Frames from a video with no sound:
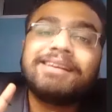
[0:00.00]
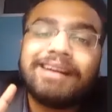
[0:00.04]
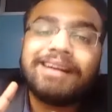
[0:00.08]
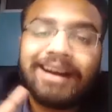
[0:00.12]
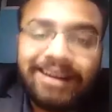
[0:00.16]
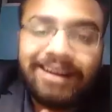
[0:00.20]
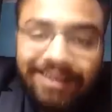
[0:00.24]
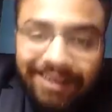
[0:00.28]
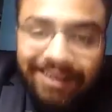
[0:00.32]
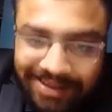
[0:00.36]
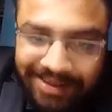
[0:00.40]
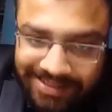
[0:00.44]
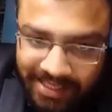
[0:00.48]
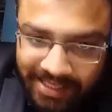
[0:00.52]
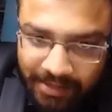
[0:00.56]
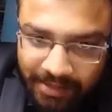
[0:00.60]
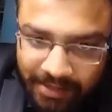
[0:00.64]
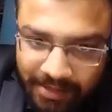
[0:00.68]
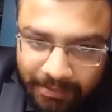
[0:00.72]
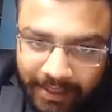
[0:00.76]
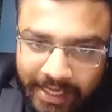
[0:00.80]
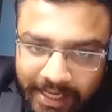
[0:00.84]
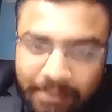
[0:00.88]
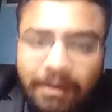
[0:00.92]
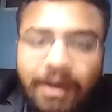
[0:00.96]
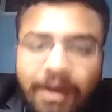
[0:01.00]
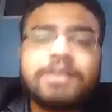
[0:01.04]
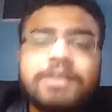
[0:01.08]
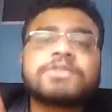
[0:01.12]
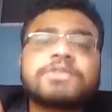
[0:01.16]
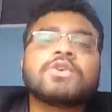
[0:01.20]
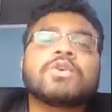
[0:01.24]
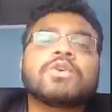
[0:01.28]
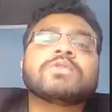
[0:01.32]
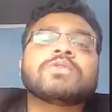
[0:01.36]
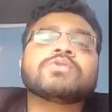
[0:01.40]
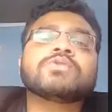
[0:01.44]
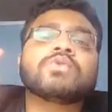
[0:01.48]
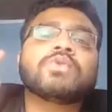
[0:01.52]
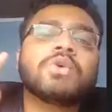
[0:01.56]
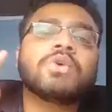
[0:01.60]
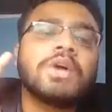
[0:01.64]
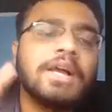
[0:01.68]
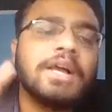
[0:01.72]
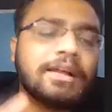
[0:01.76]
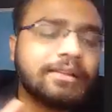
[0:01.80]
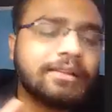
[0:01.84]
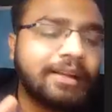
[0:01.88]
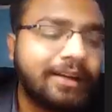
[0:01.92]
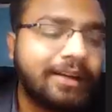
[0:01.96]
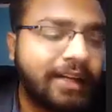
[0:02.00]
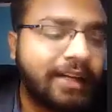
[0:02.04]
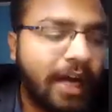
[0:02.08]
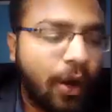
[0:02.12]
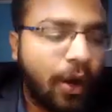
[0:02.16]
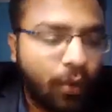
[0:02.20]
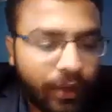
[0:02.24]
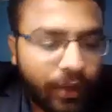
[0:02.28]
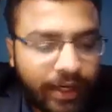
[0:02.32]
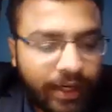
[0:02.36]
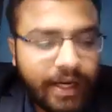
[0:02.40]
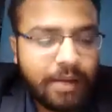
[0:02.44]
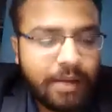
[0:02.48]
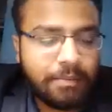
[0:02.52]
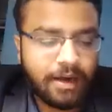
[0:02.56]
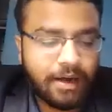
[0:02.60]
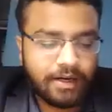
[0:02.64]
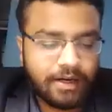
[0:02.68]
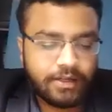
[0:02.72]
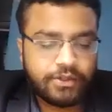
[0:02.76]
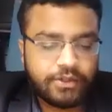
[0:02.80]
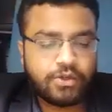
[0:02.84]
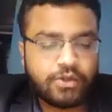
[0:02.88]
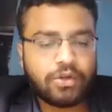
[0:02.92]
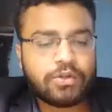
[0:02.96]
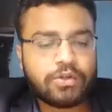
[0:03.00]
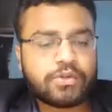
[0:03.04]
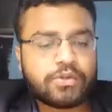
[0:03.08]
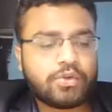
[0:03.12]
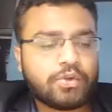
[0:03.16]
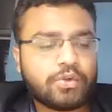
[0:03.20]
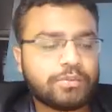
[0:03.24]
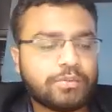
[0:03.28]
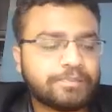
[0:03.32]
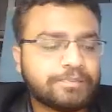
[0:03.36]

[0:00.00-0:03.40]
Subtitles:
unreasonable demands also, the dowry demands also,